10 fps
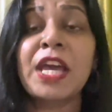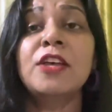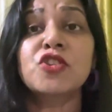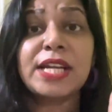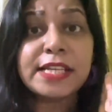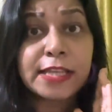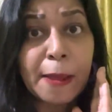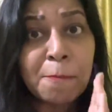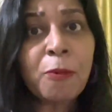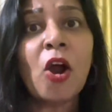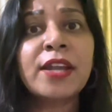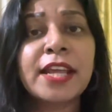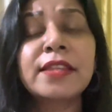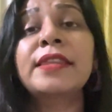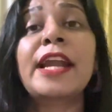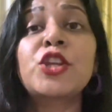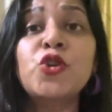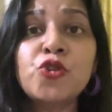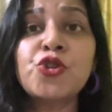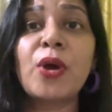So it is important that
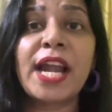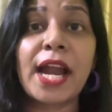you should